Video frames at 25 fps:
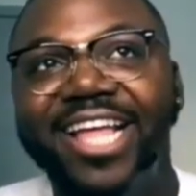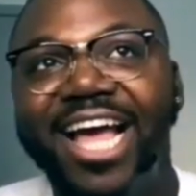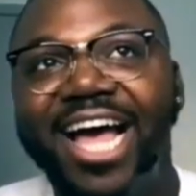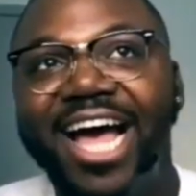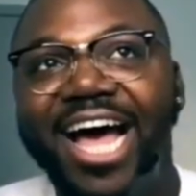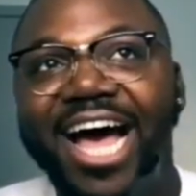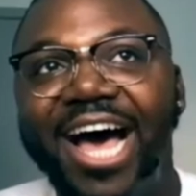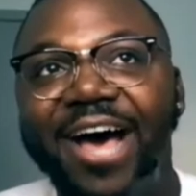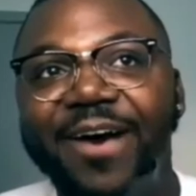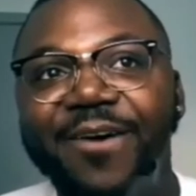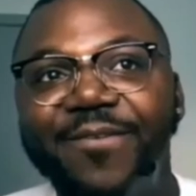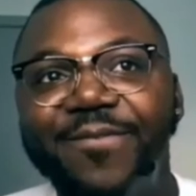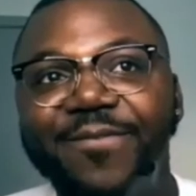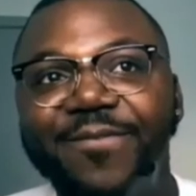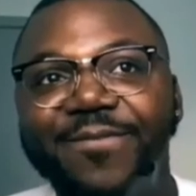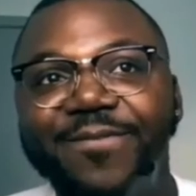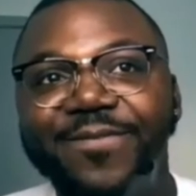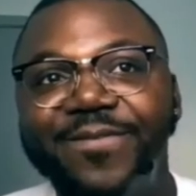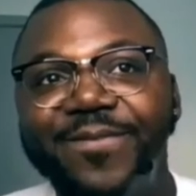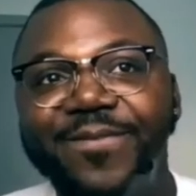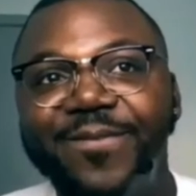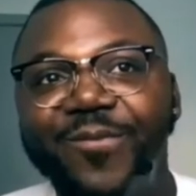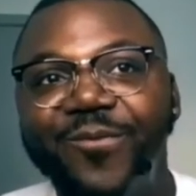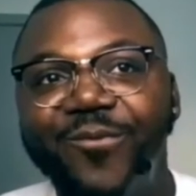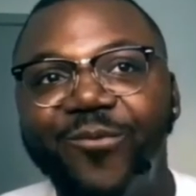i've
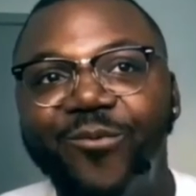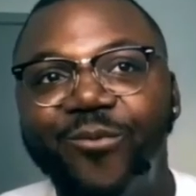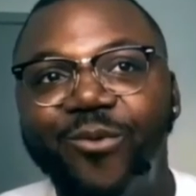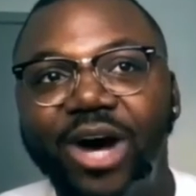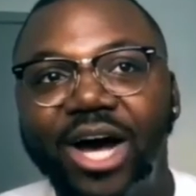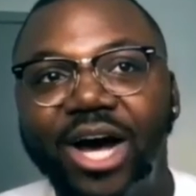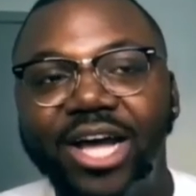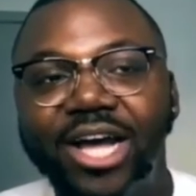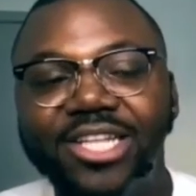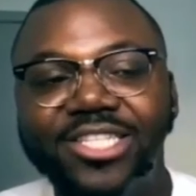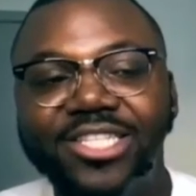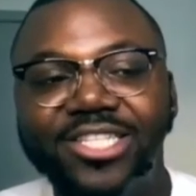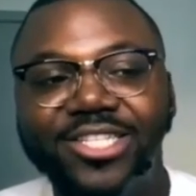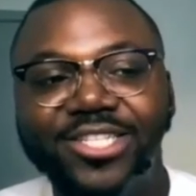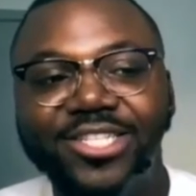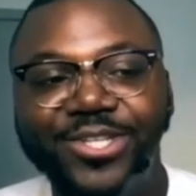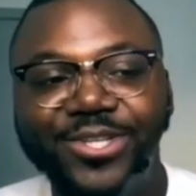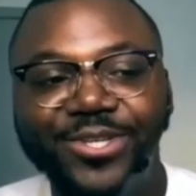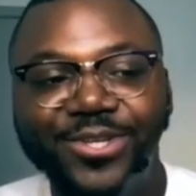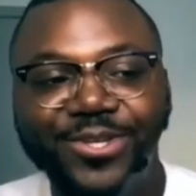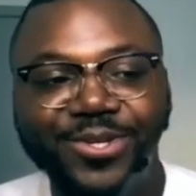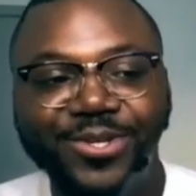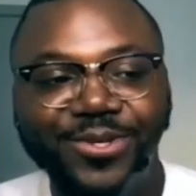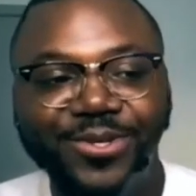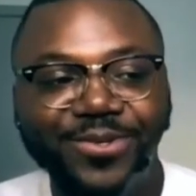watched
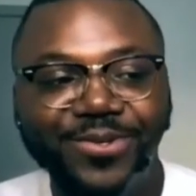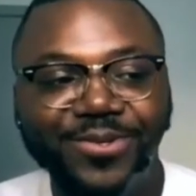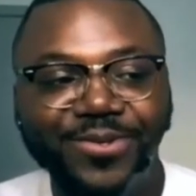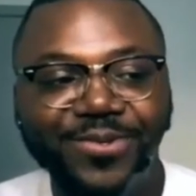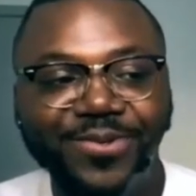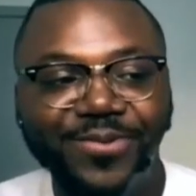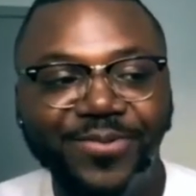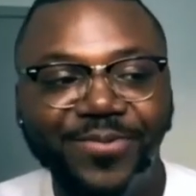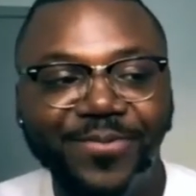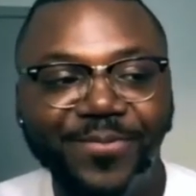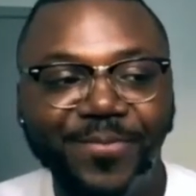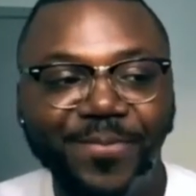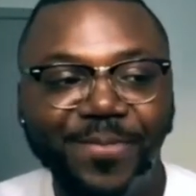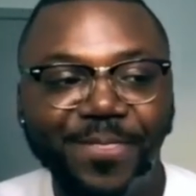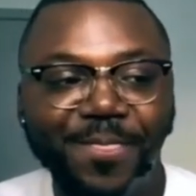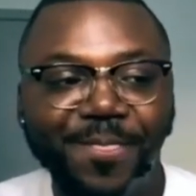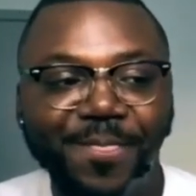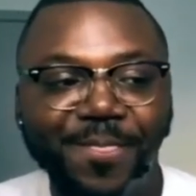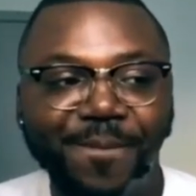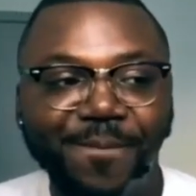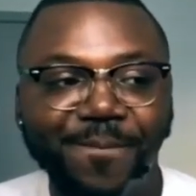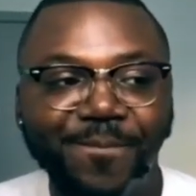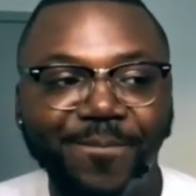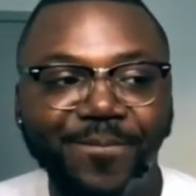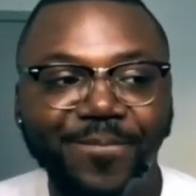you
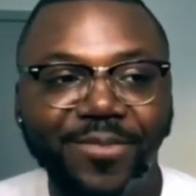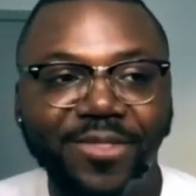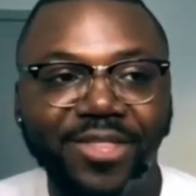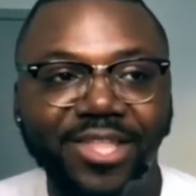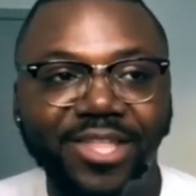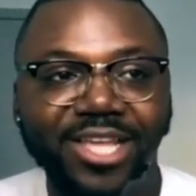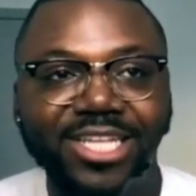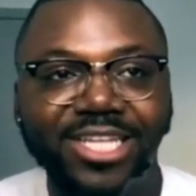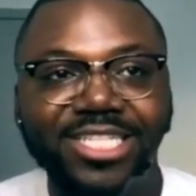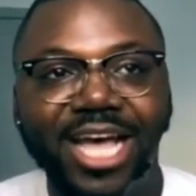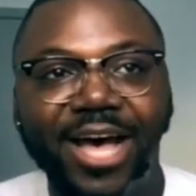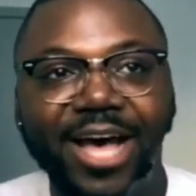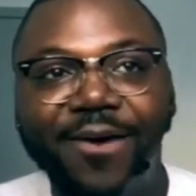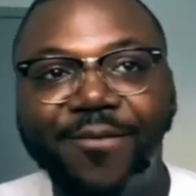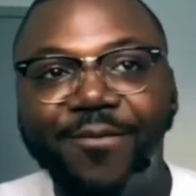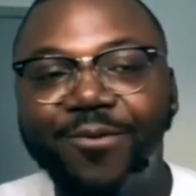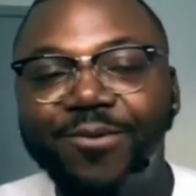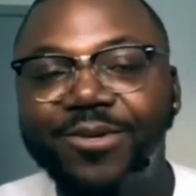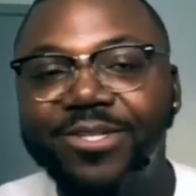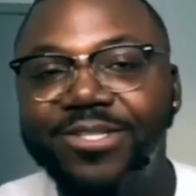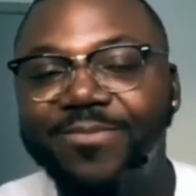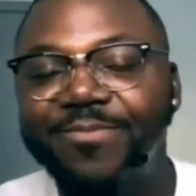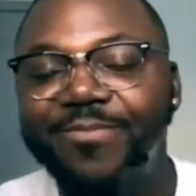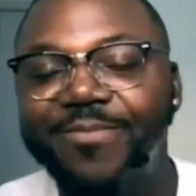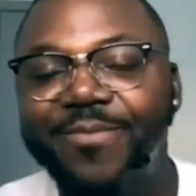because I was
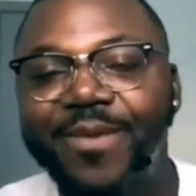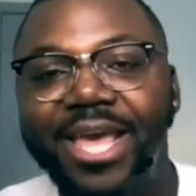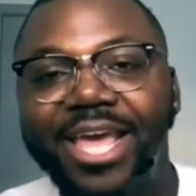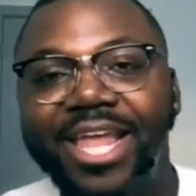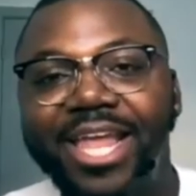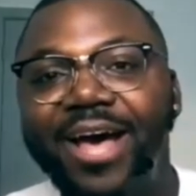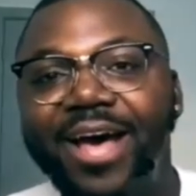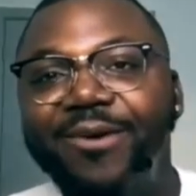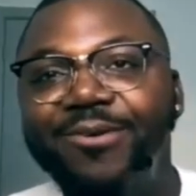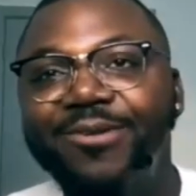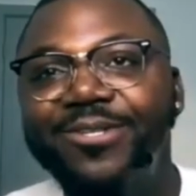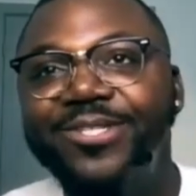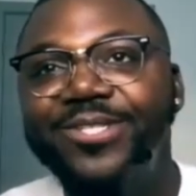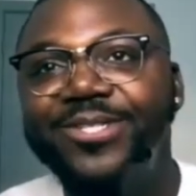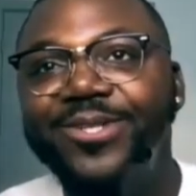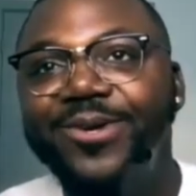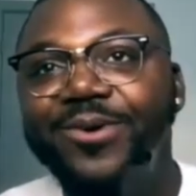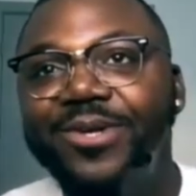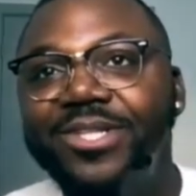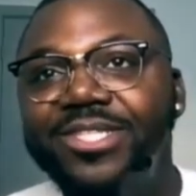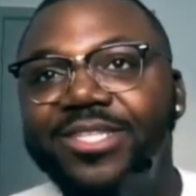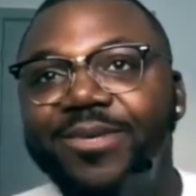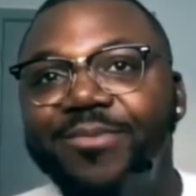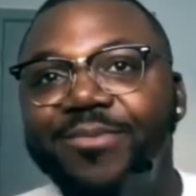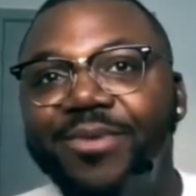man, I was so
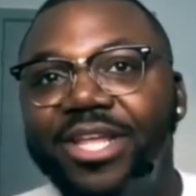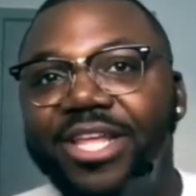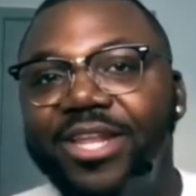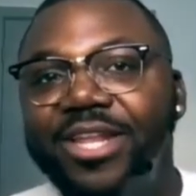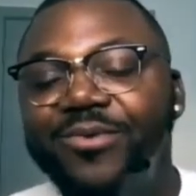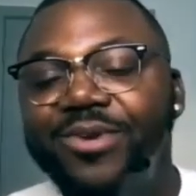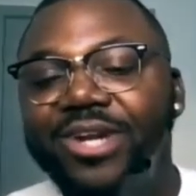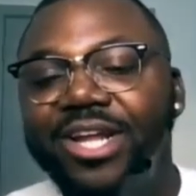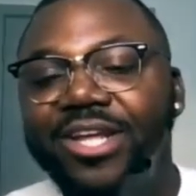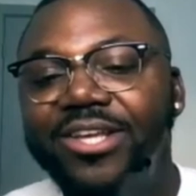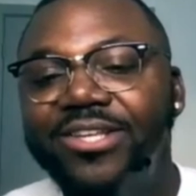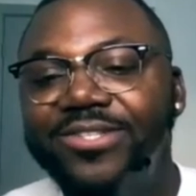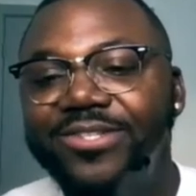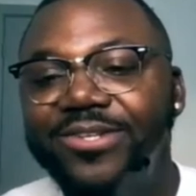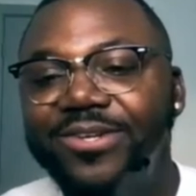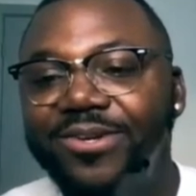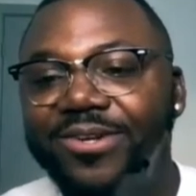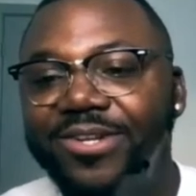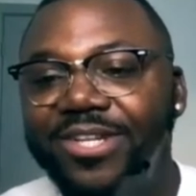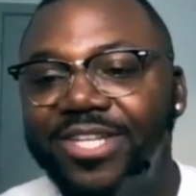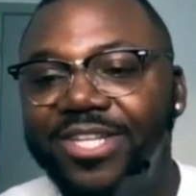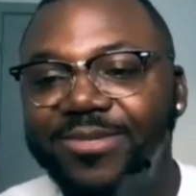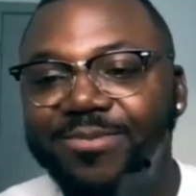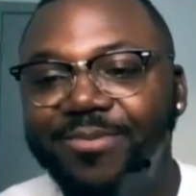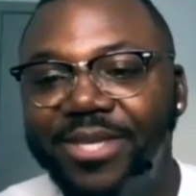intimidated when I used to go to
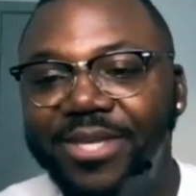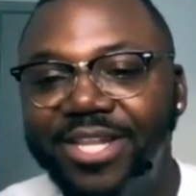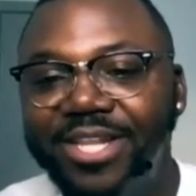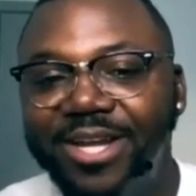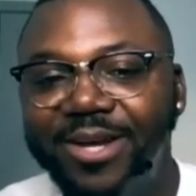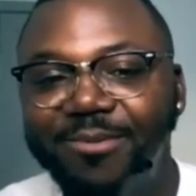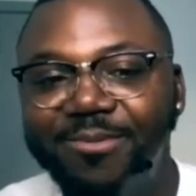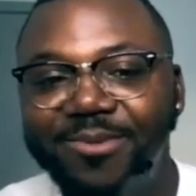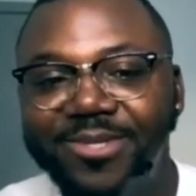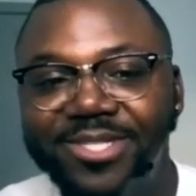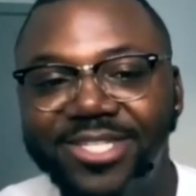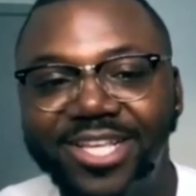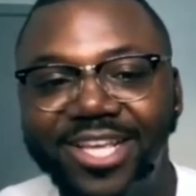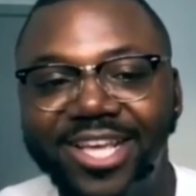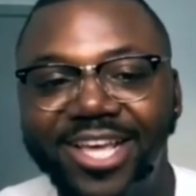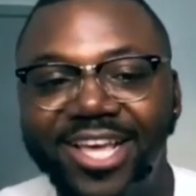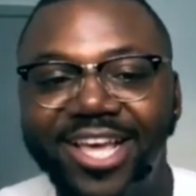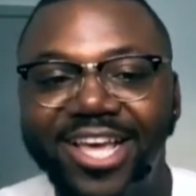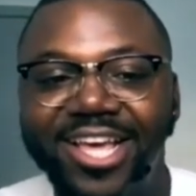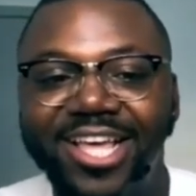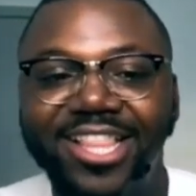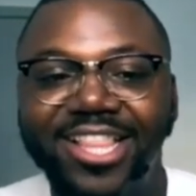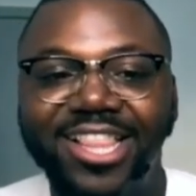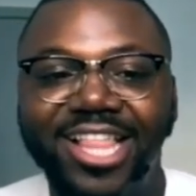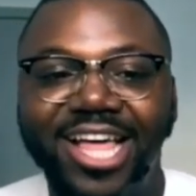these meetups,
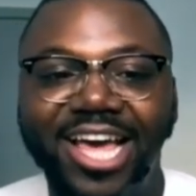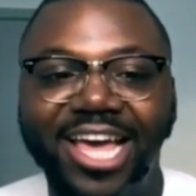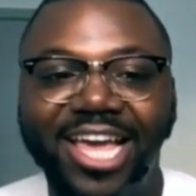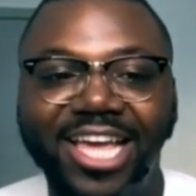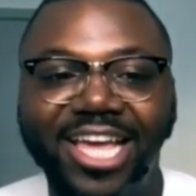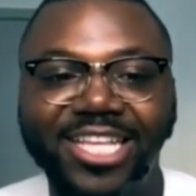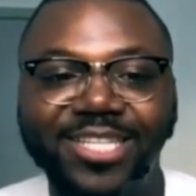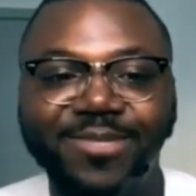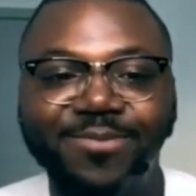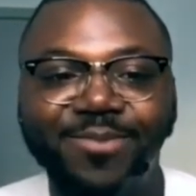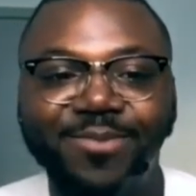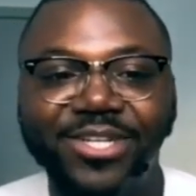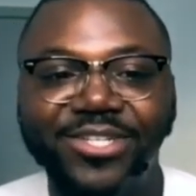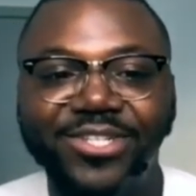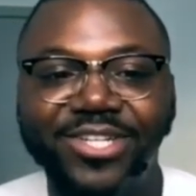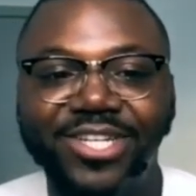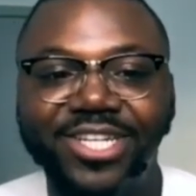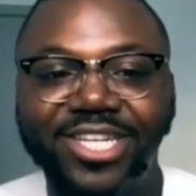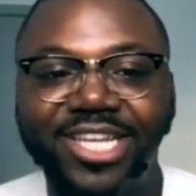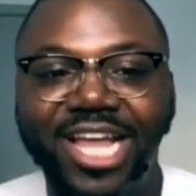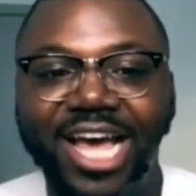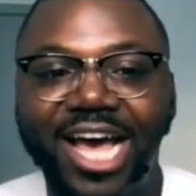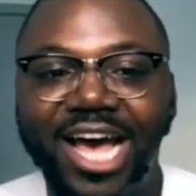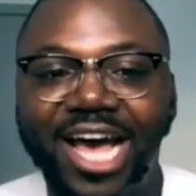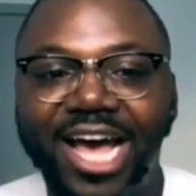like especially
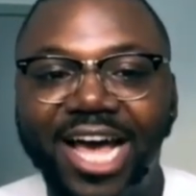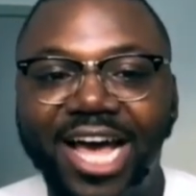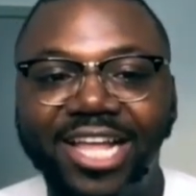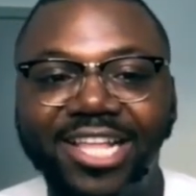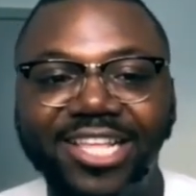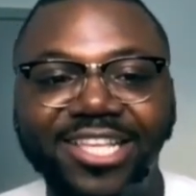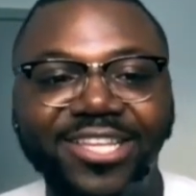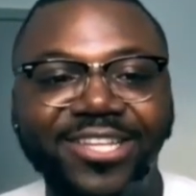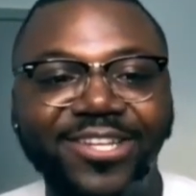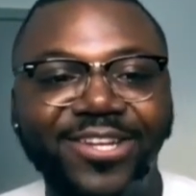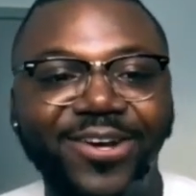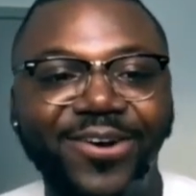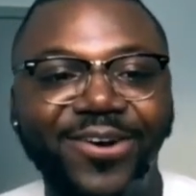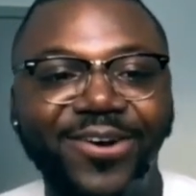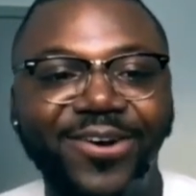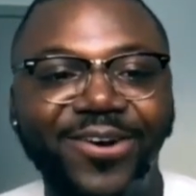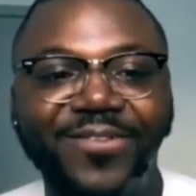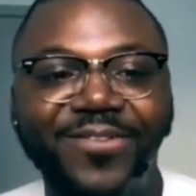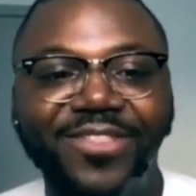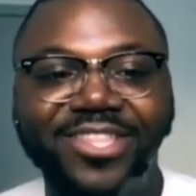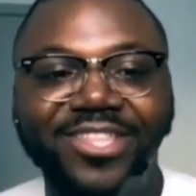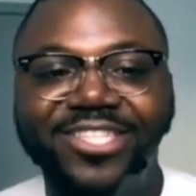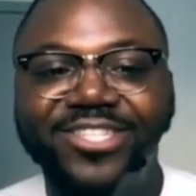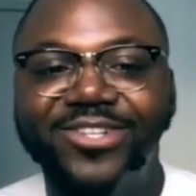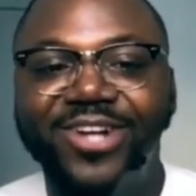not you know
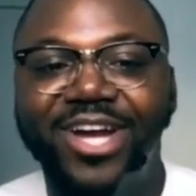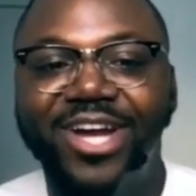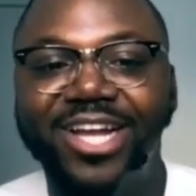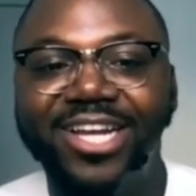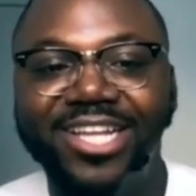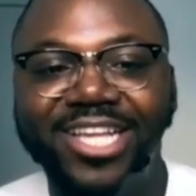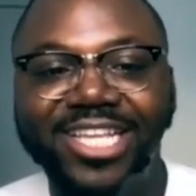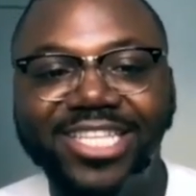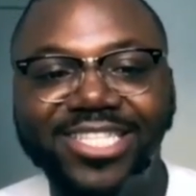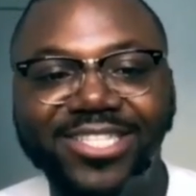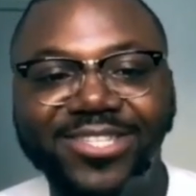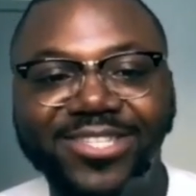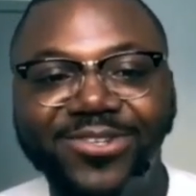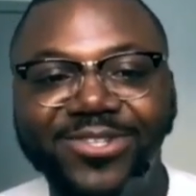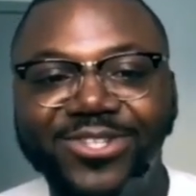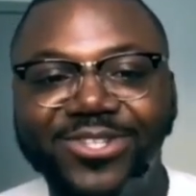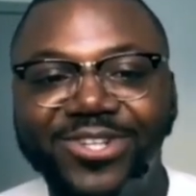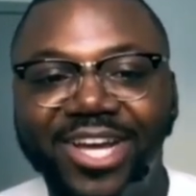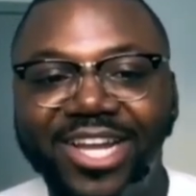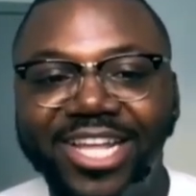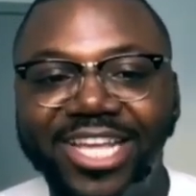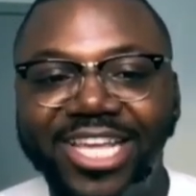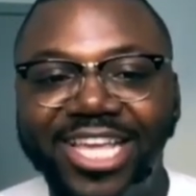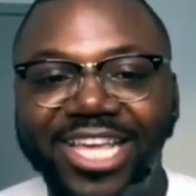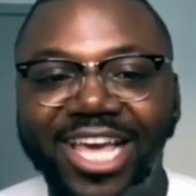trying to still trying to
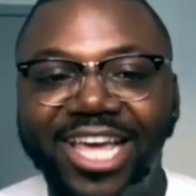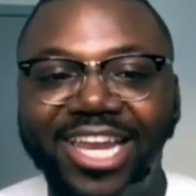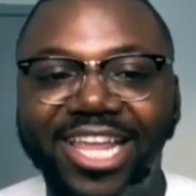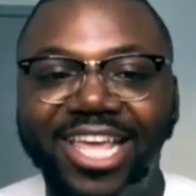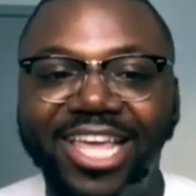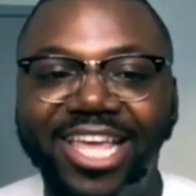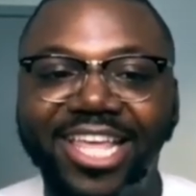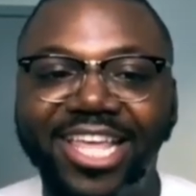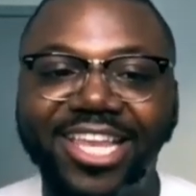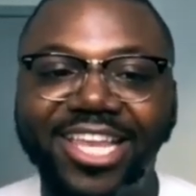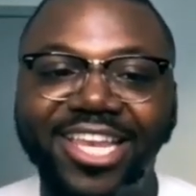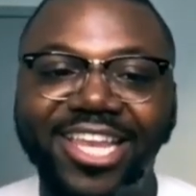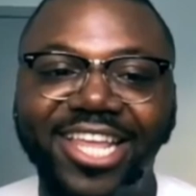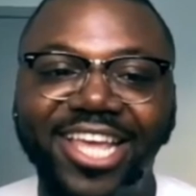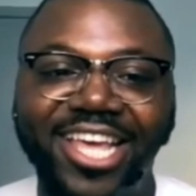get in.